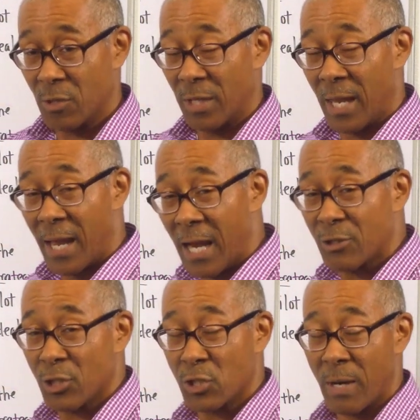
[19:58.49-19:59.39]
So the
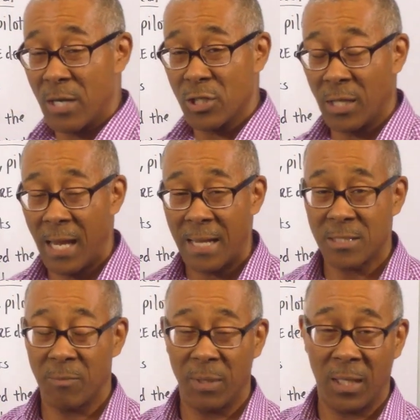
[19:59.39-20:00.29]
exit strategy
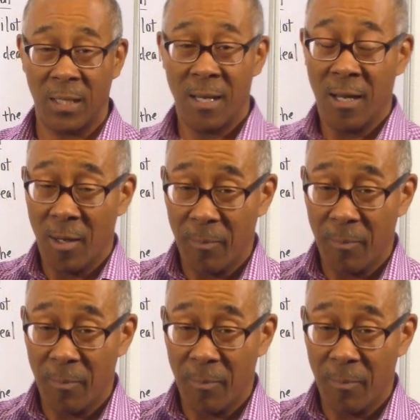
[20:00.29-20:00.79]
has to be